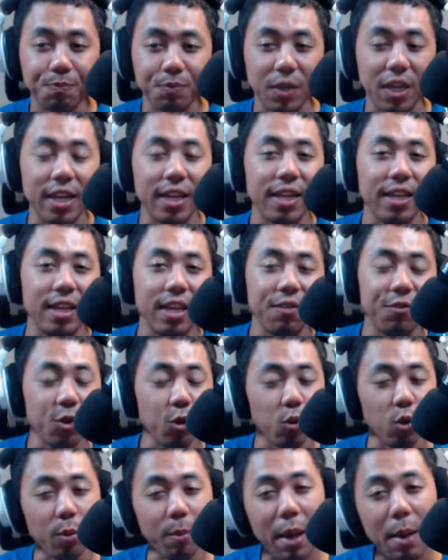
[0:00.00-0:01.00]
And if you
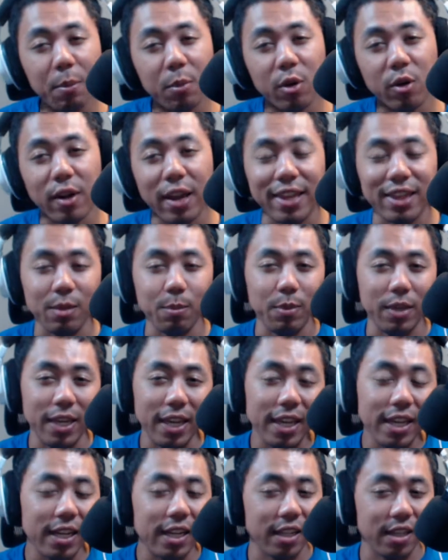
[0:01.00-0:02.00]
remember at the
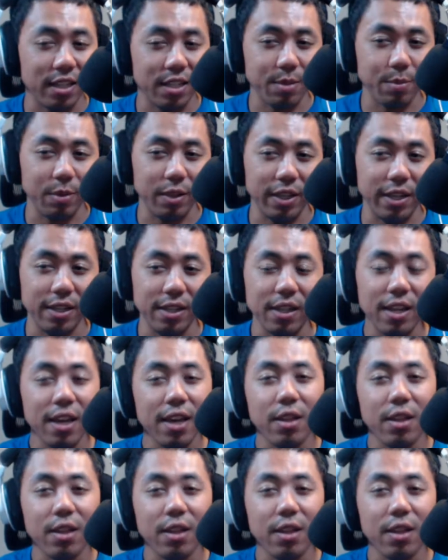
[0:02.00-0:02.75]
beginning of the split,